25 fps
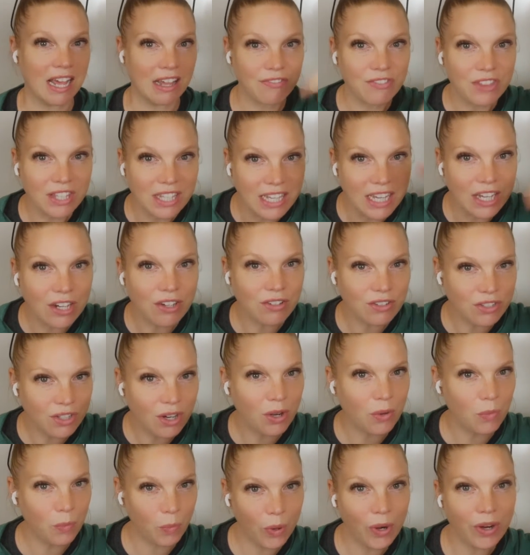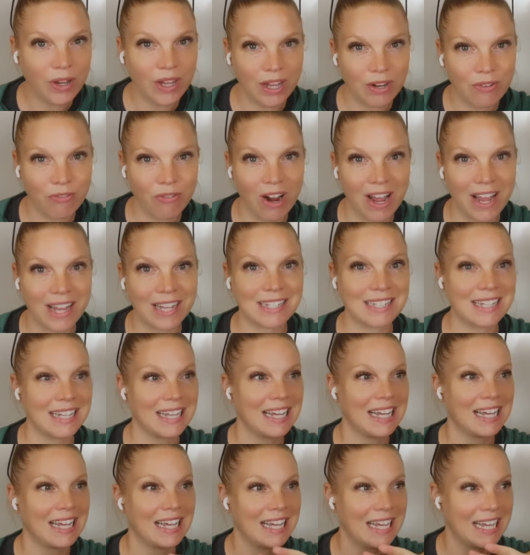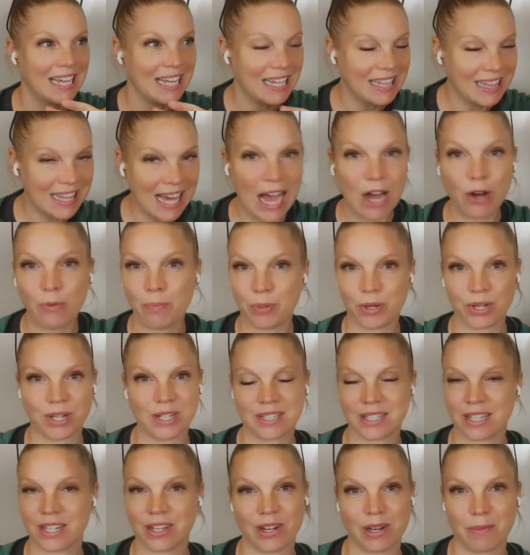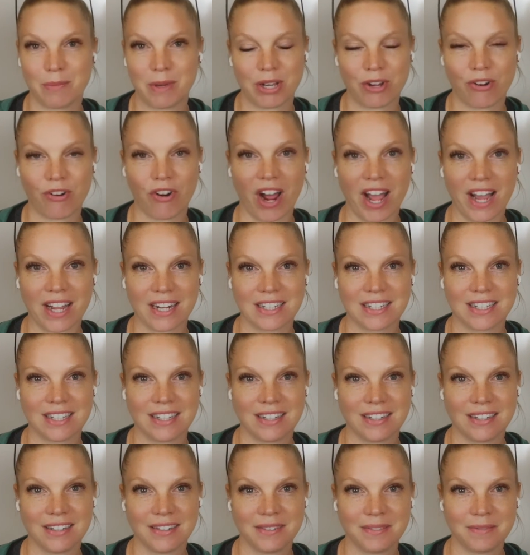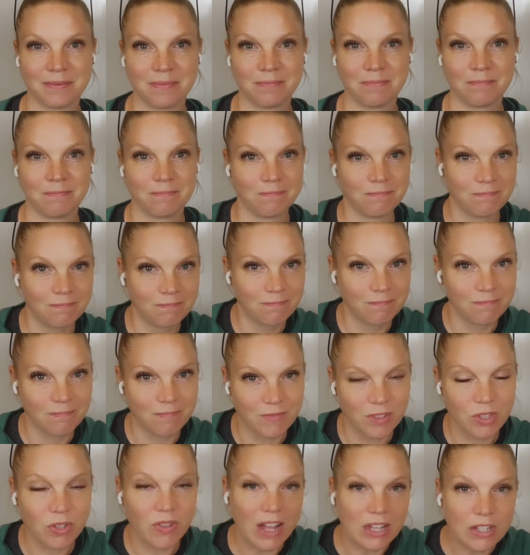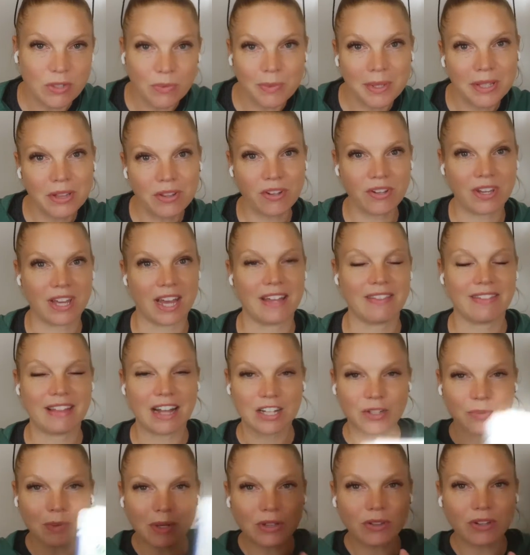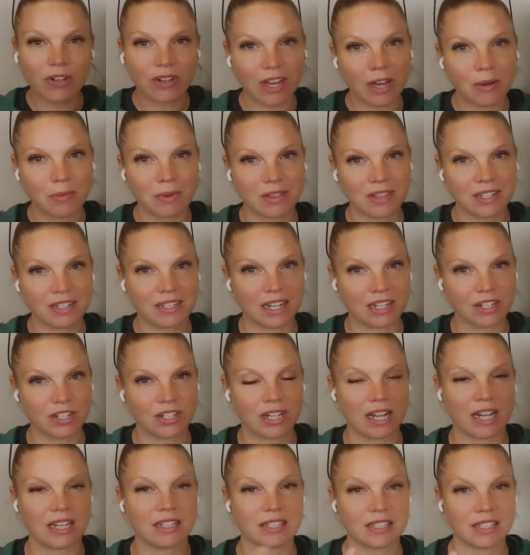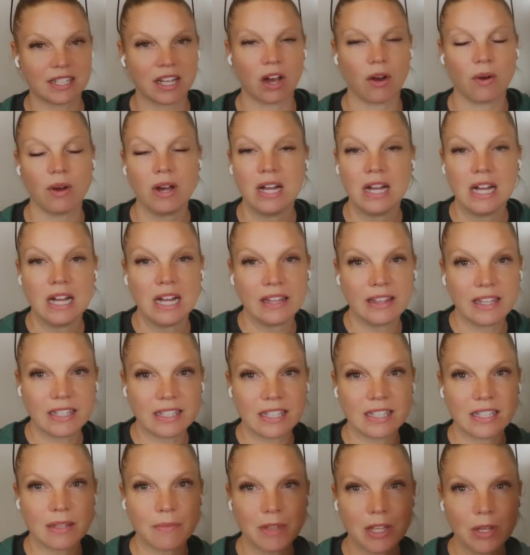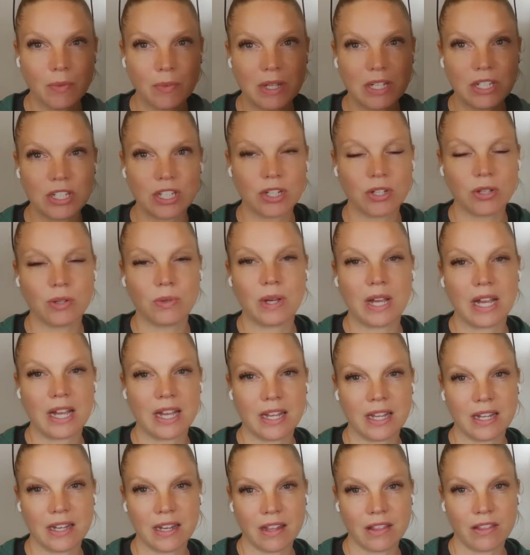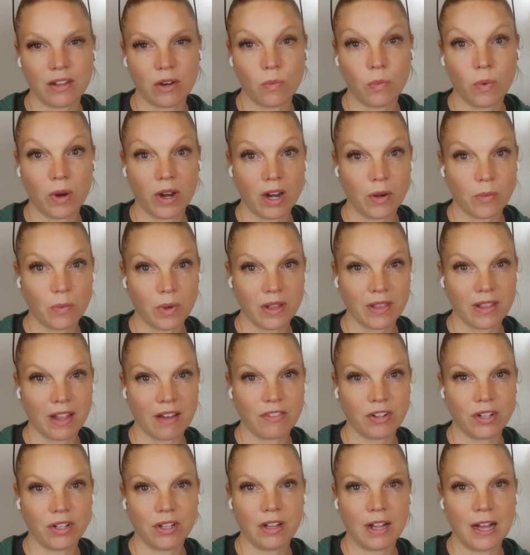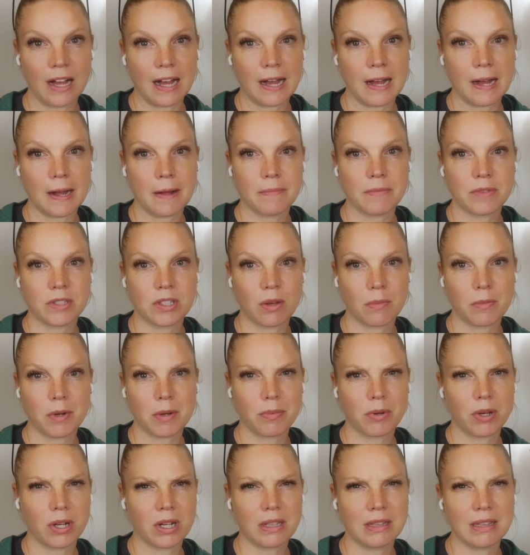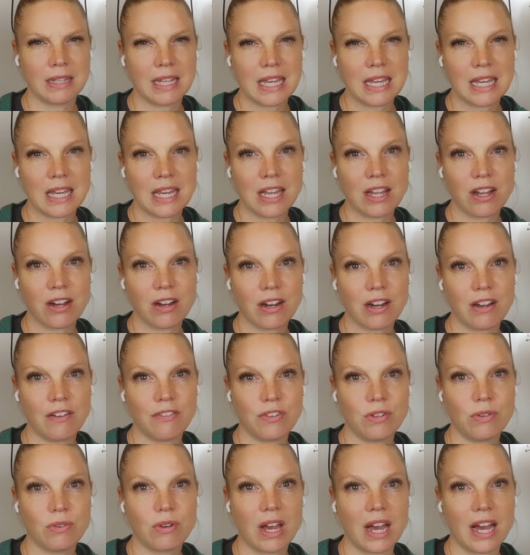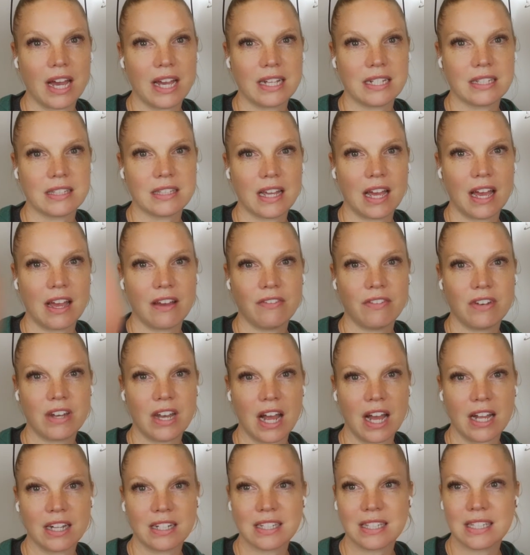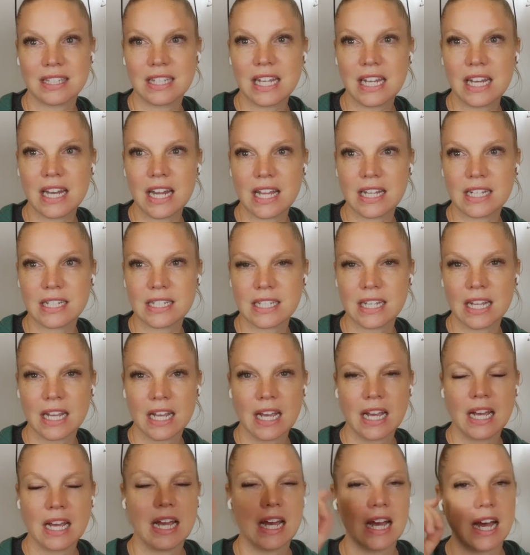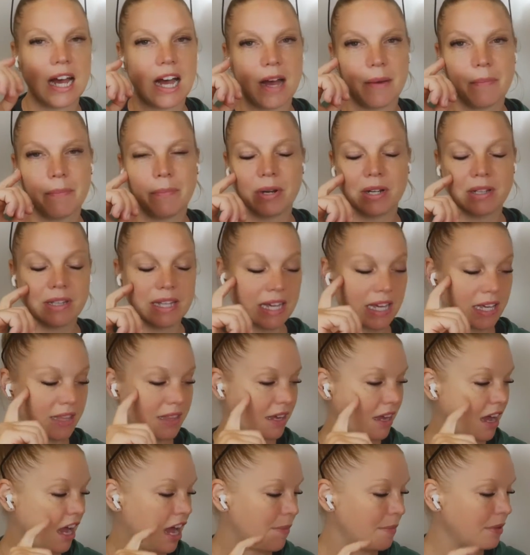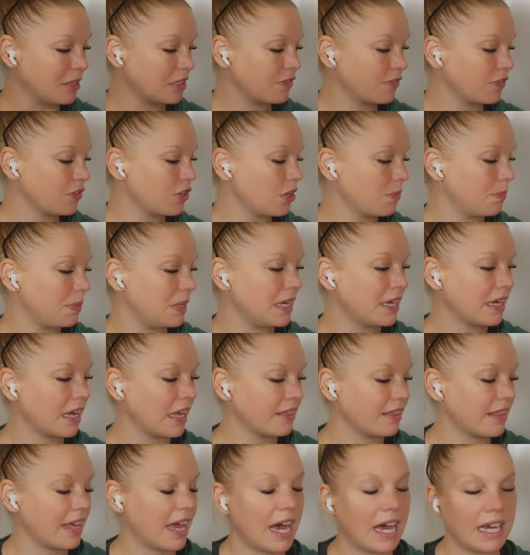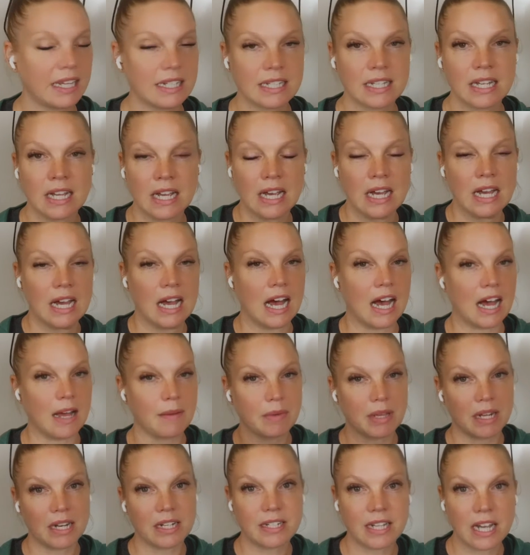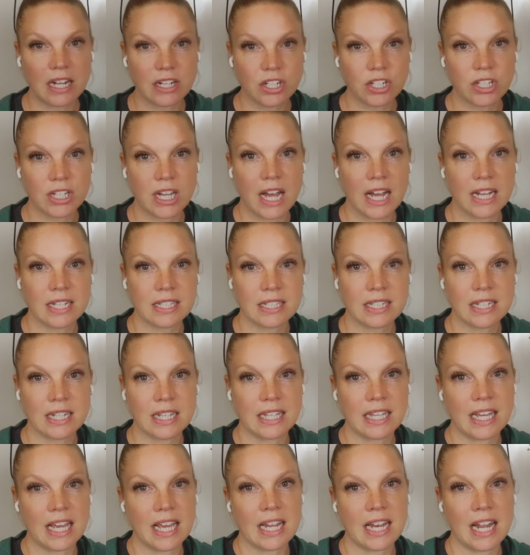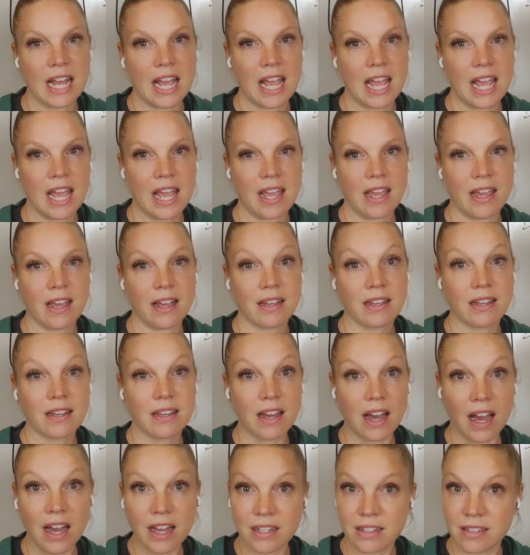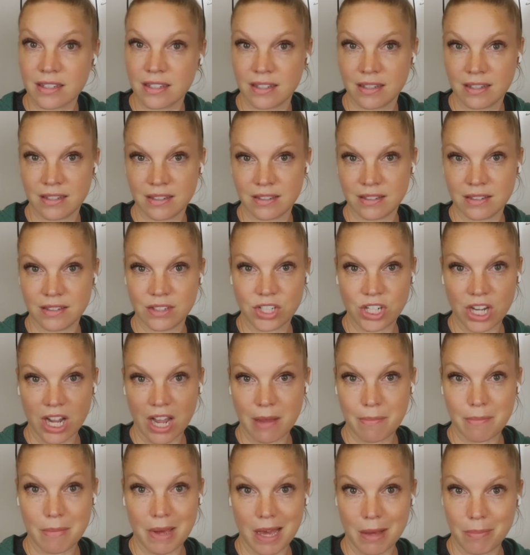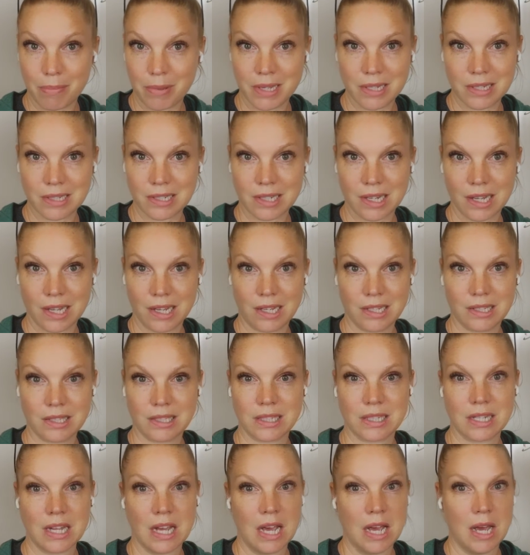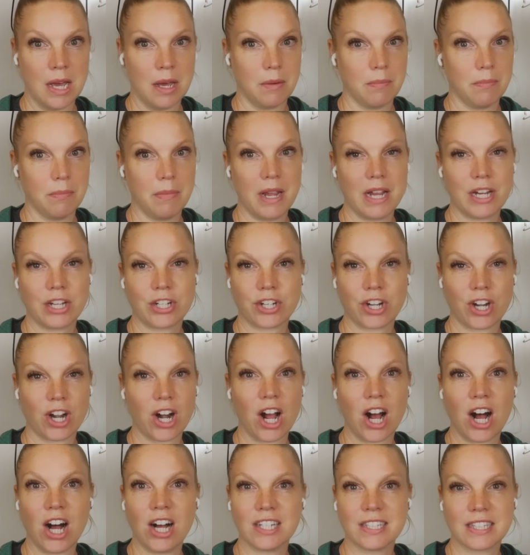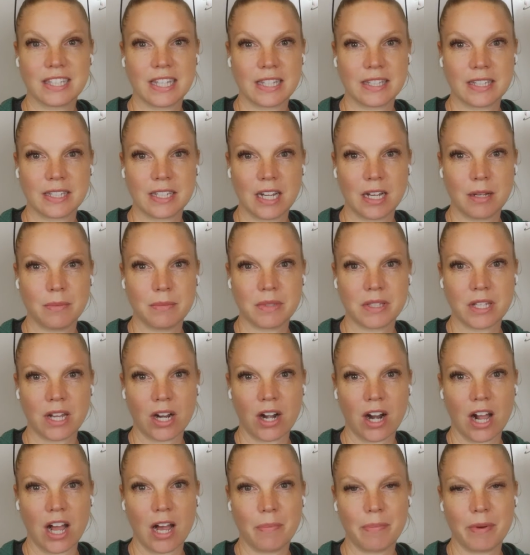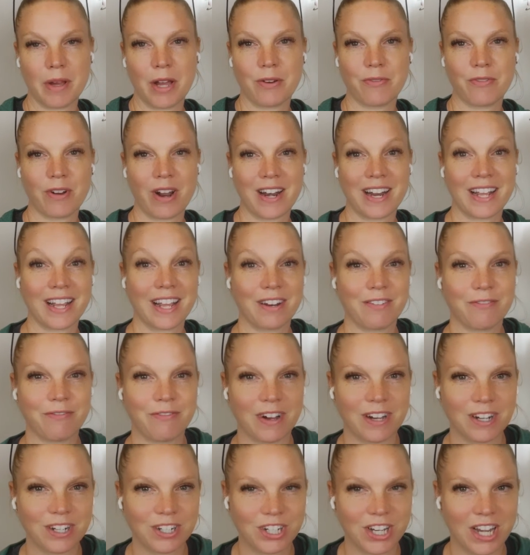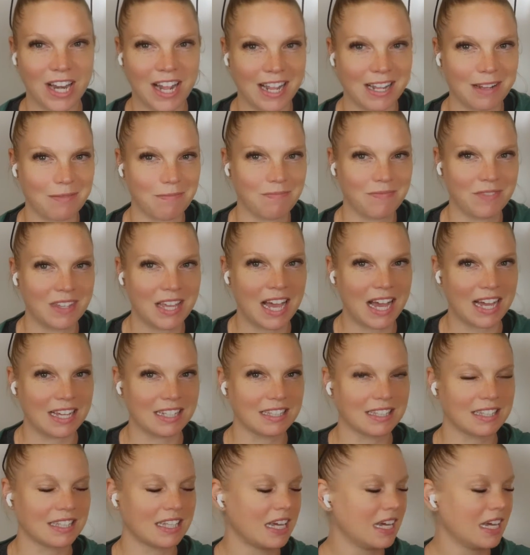If the gears aren't working right, the output isn't going to be correct. So that's what we look at. That's what we look at with the Dutch test. So this is something we do in the one-on-one -on -one level. Um, so I'm gonna put a link here if you guys have not seen it. Um, put a link in the comments for you to peek at that. Um, get a Dutch test, get a gut GI mapping test. Make sure all systems are up and running and functioning. Yes.